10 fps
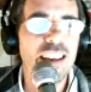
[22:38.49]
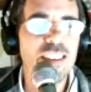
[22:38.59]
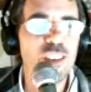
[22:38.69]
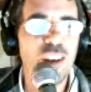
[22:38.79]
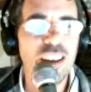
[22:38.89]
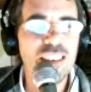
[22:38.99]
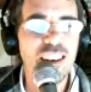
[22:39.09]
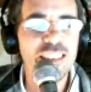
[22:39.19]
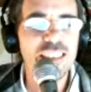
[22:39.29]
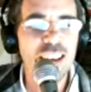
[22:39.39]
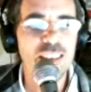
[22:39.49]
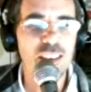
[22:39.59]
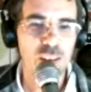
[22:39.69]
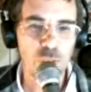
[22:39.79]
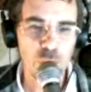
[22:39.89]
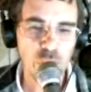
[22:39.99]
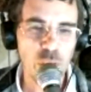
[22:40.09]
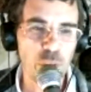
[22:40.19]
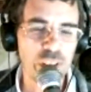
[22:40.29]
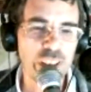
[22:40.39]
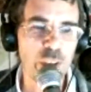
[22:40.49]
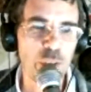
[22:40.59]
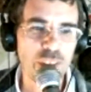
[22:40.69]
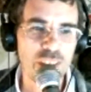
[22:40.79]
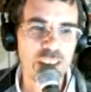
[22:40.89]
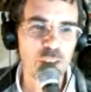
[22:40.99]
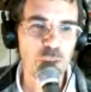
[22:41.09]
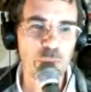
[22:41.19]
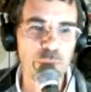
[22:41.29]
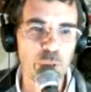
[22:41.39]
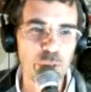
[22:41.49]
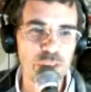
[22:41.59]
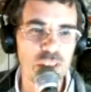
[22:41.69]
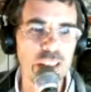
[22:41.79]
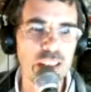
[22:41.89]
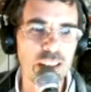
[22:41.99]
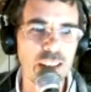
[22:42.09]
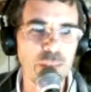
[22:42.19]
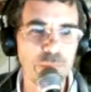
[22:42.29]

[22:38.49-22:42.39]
So I thought that was really, really cute that they just reversed the